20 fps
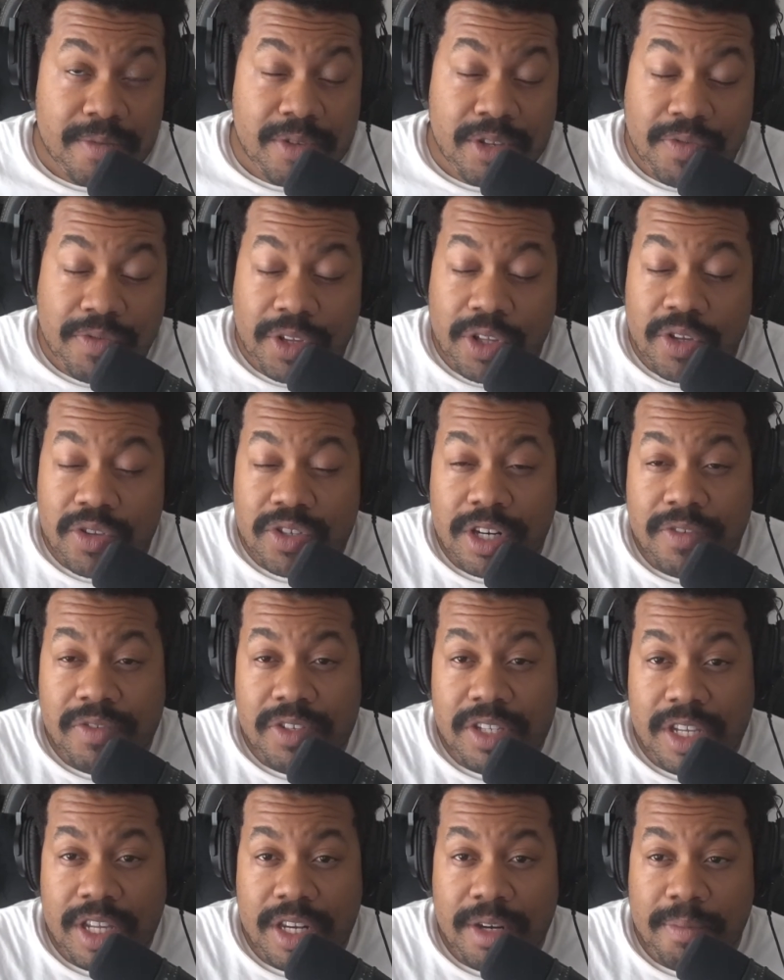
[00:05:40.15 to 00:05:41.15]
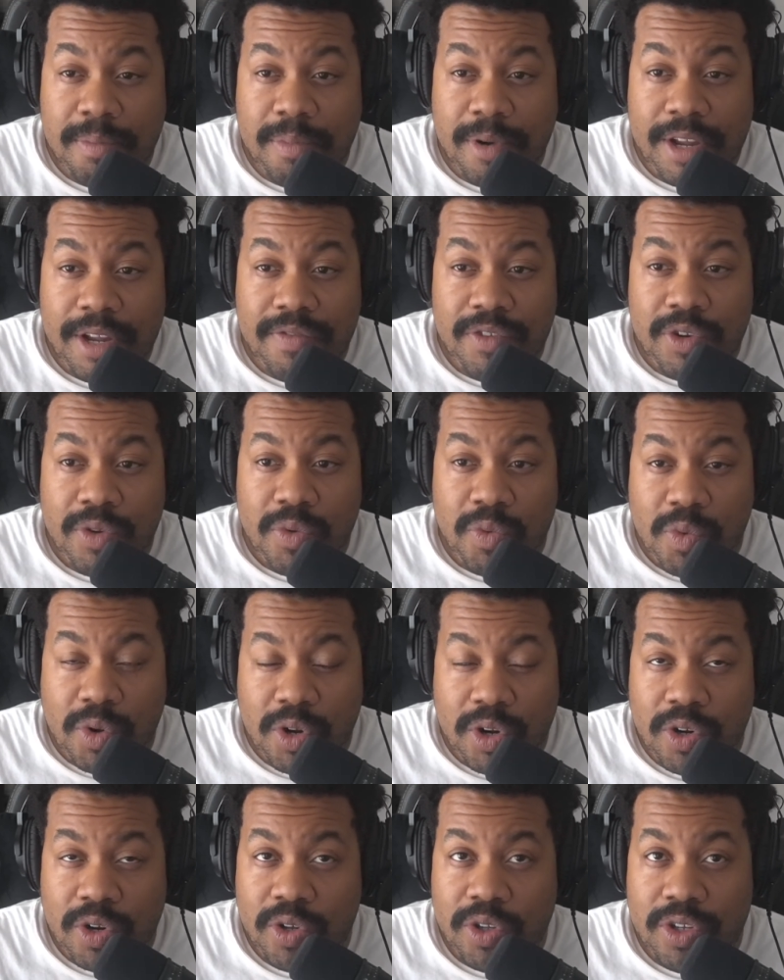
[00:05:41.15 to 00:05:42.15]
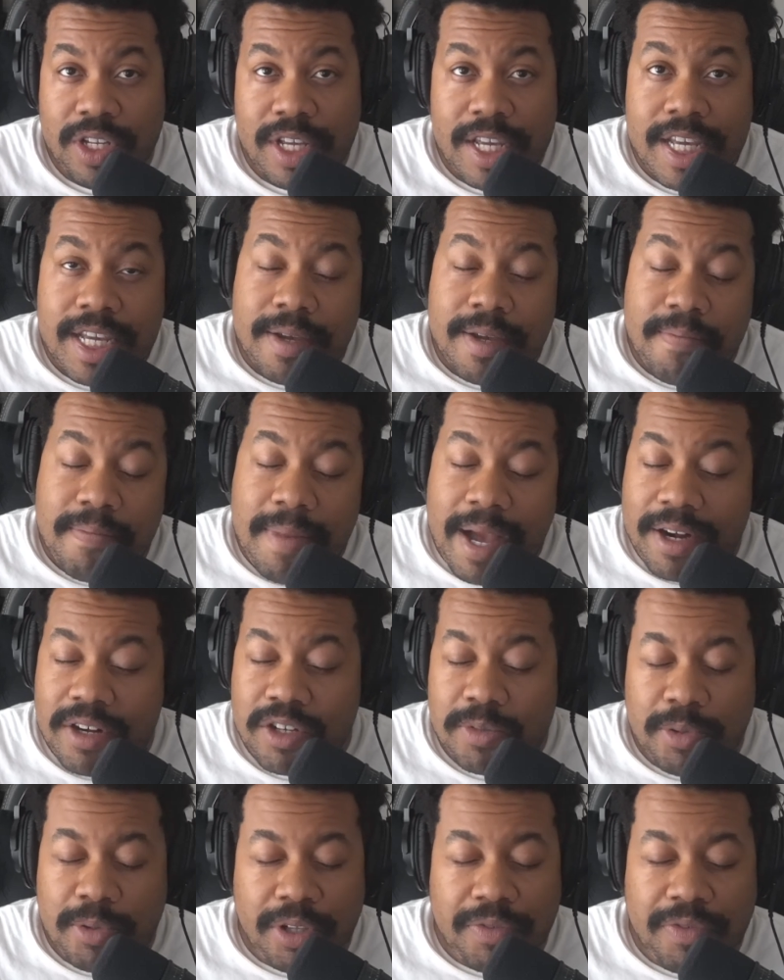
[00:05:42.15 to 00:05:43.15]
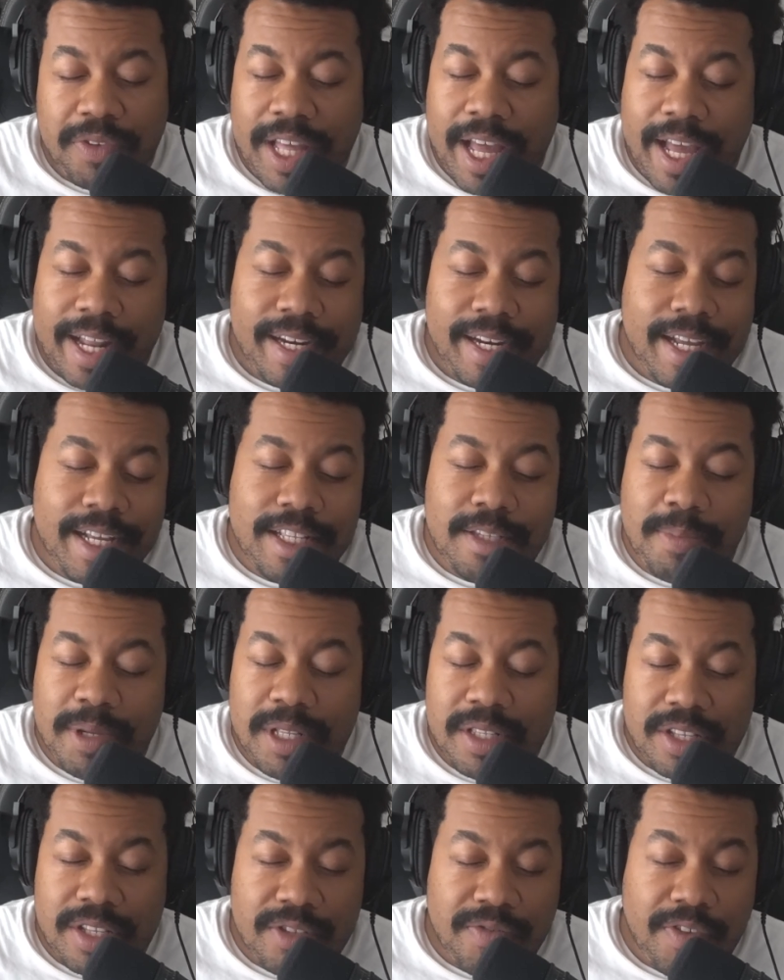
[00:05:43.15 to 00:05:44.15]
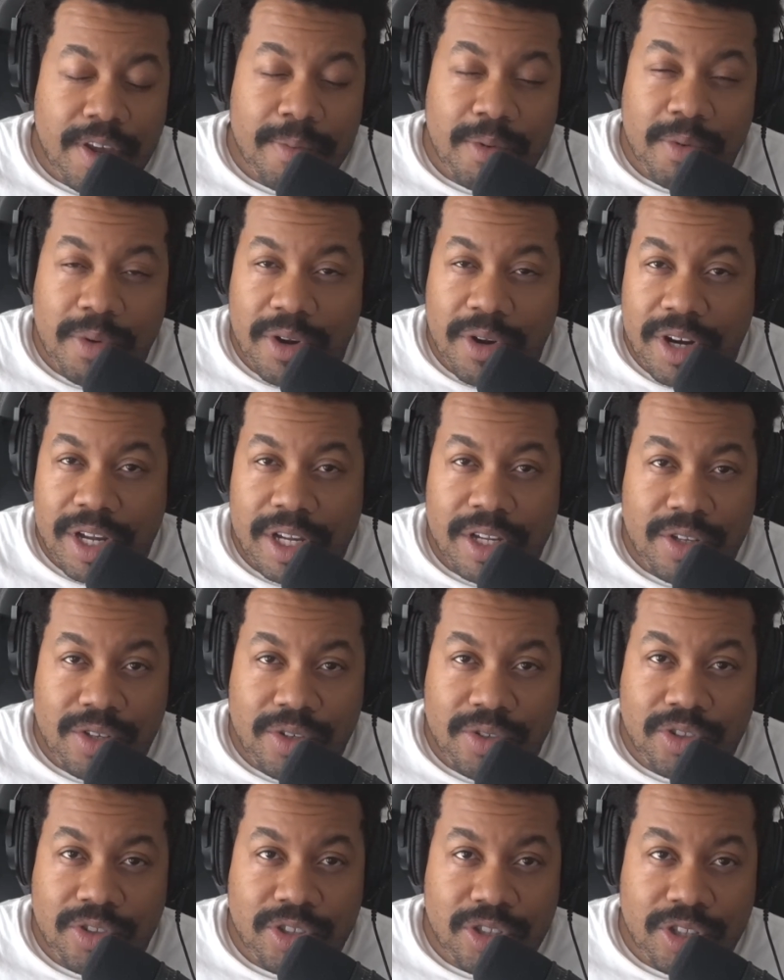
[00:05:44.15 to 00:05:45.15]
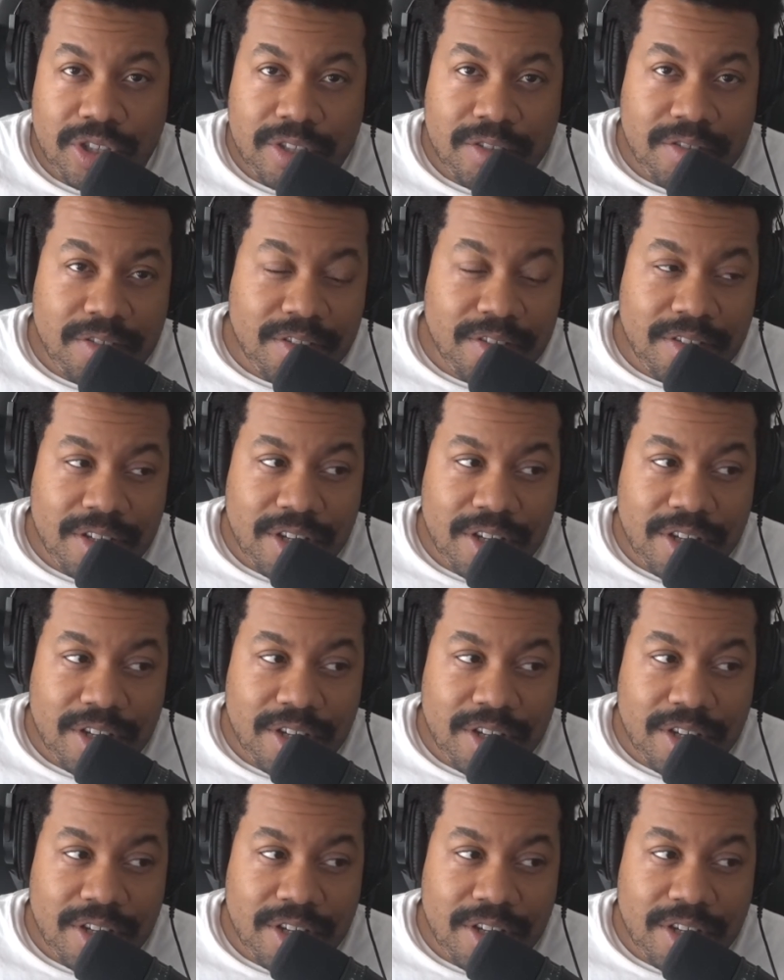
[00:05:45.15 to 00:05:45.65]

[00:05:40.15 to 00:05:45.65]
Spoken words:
So for those that have seen Brave New World, minor spoiler for that, it's been since February. You should,